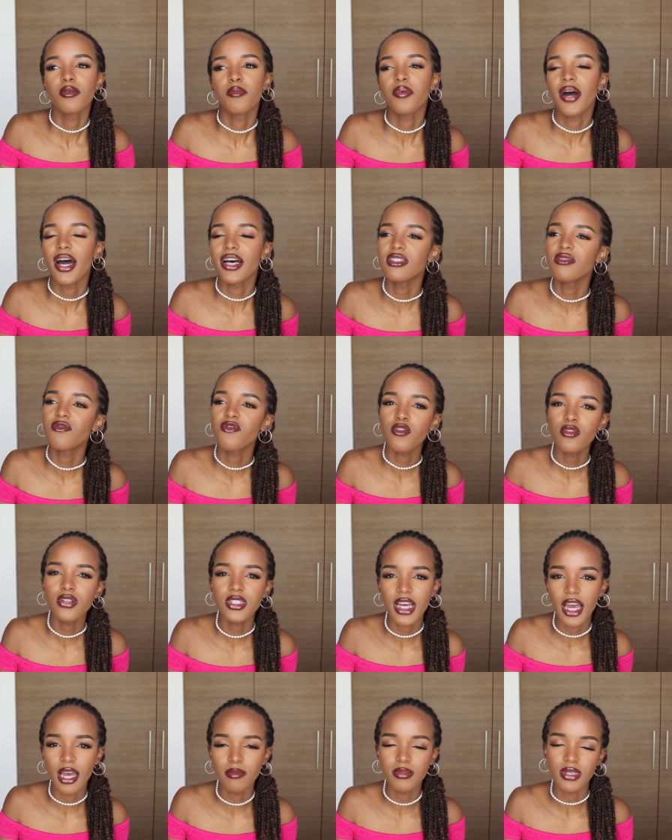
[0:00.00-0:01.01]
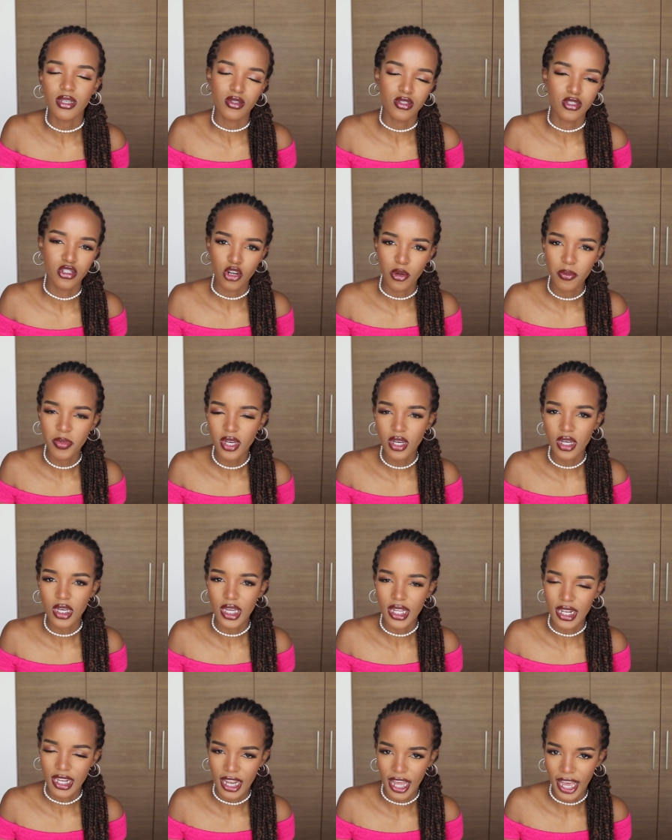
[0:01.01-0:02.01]
the past few times i was shopping
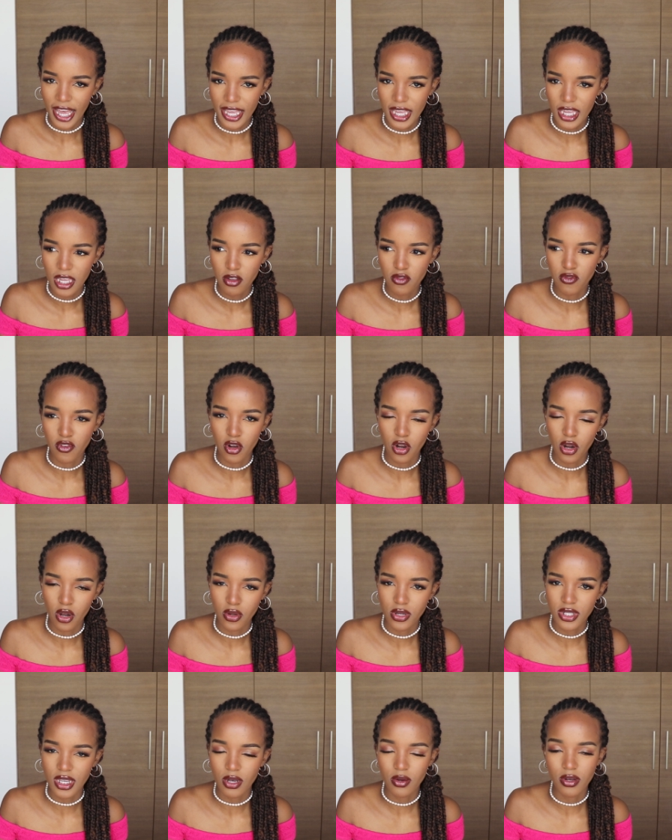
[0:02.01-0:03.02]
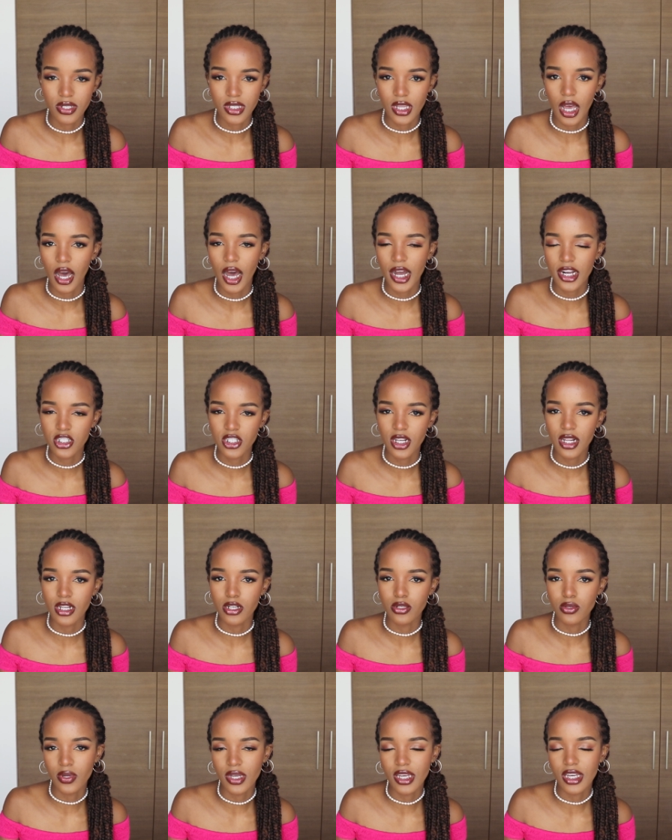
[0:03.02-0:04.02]
in nai for clothes i was actually
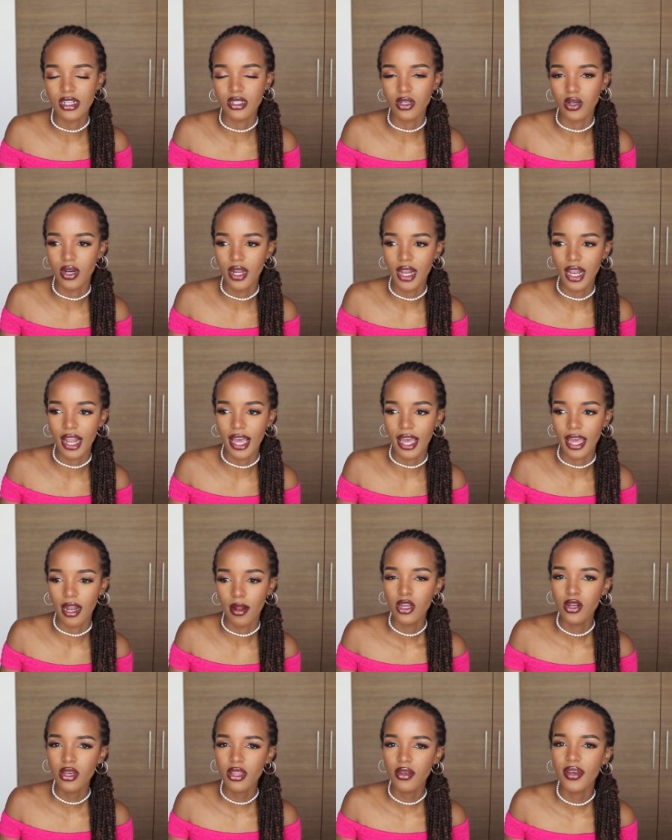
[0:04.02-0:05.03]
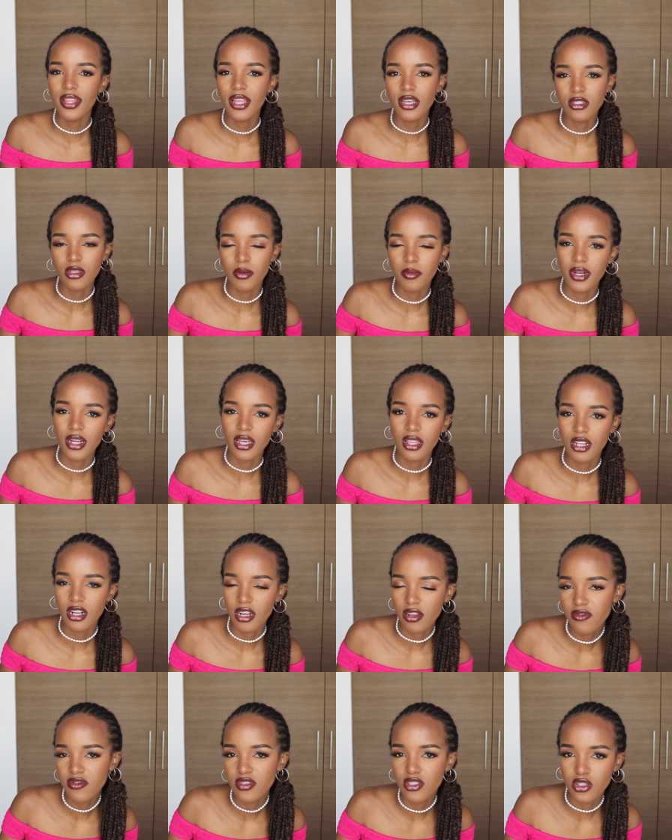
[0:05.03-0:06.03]
doing it online you know the way there's so many
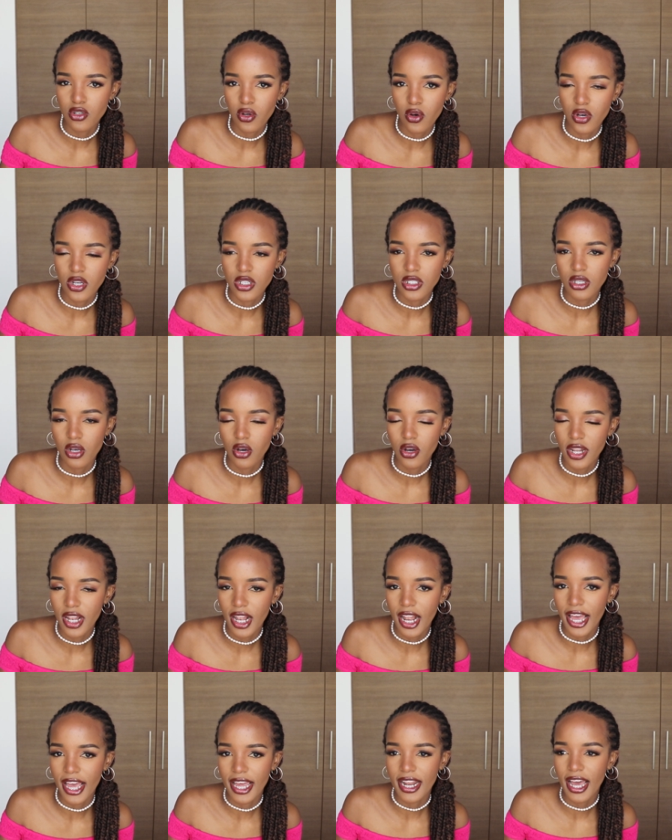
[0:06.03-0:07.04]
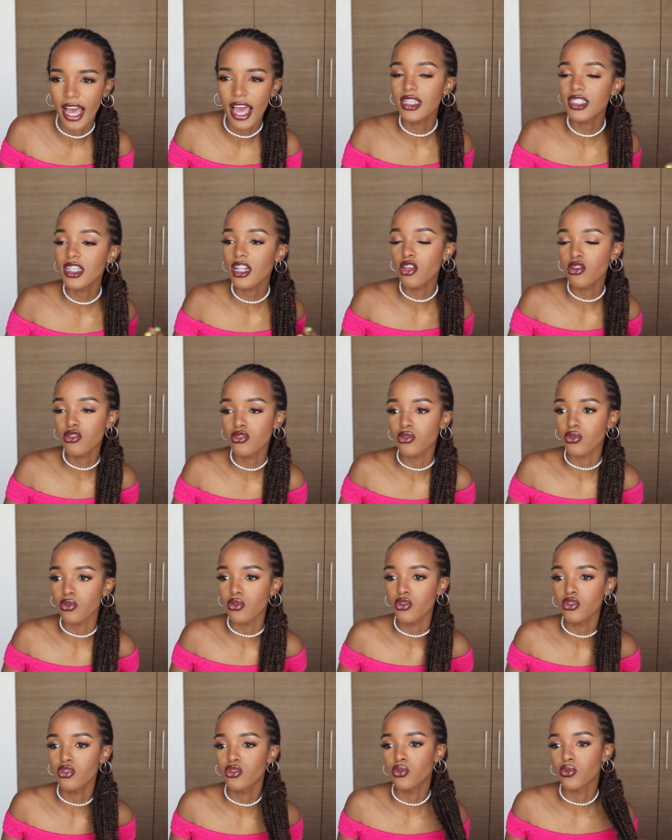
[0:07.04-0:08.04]
thrift stores online i still used to
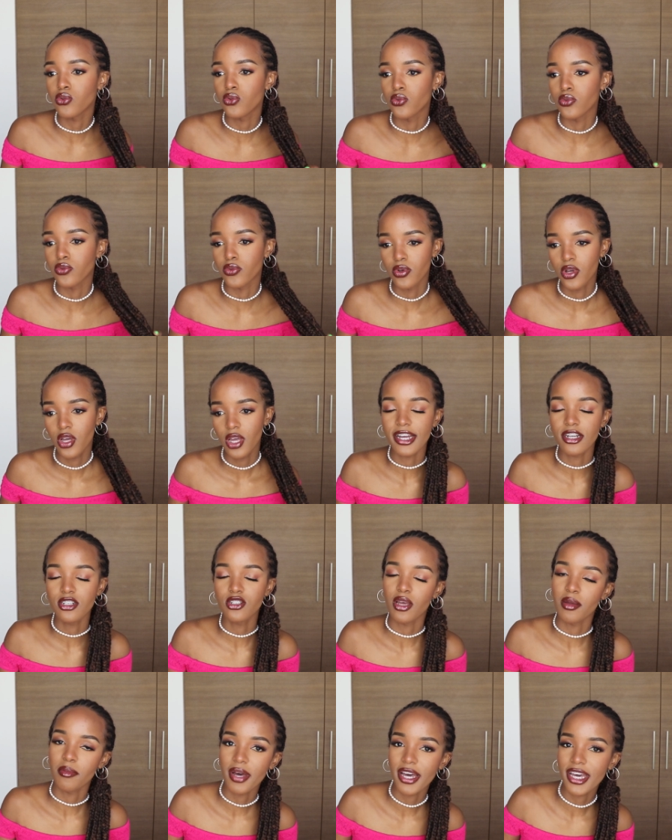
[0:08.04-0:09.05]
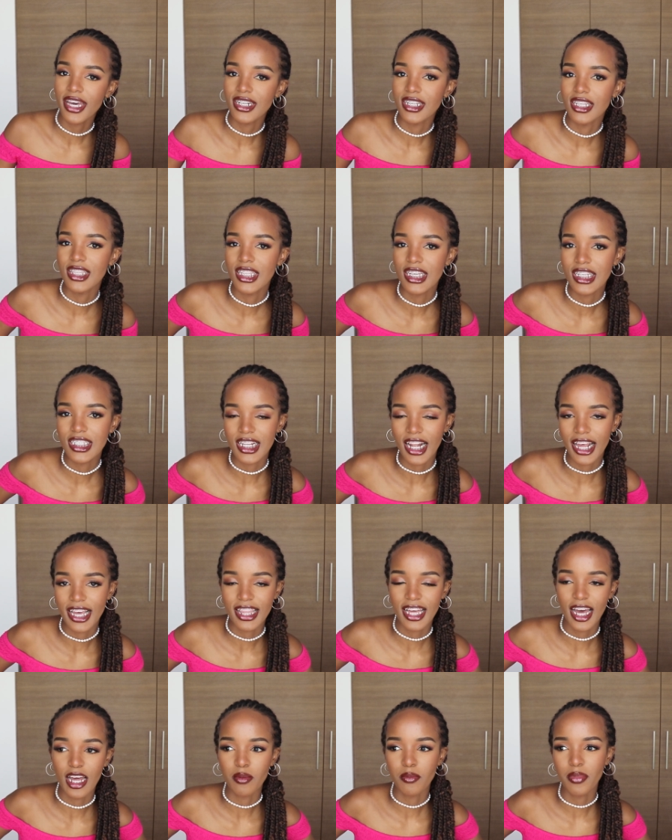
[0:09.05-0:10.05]
go to like Toi market and things
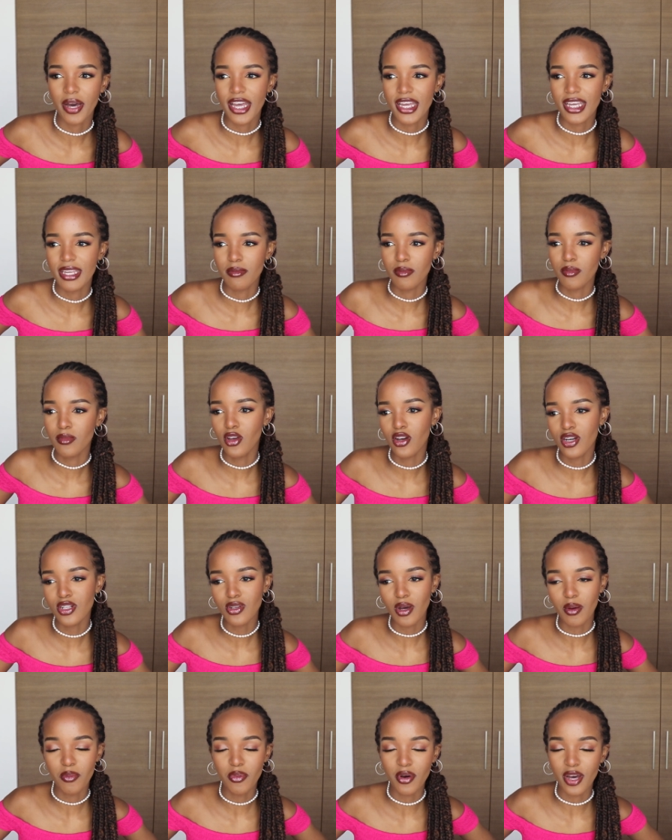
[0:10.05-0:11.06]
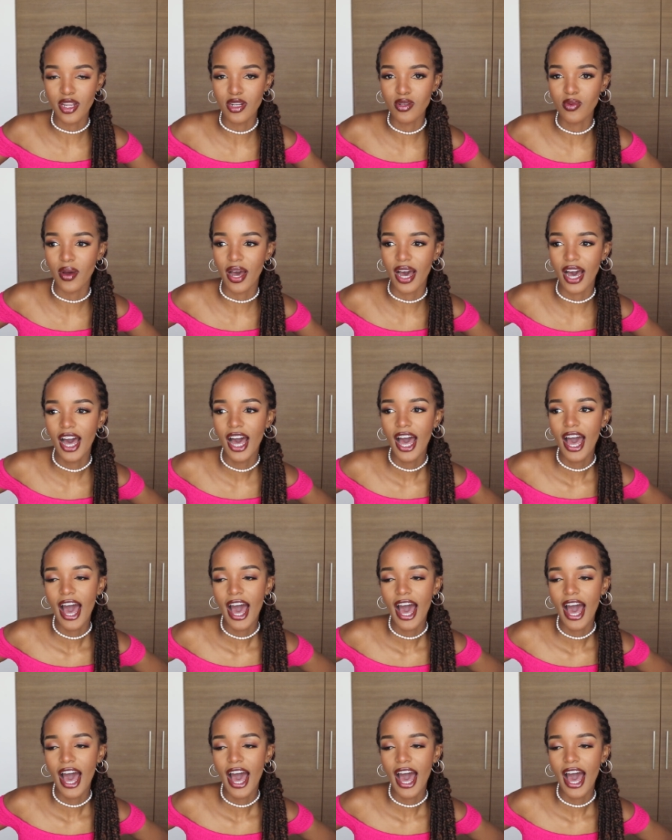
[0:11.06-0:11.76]
like that but it got to a point where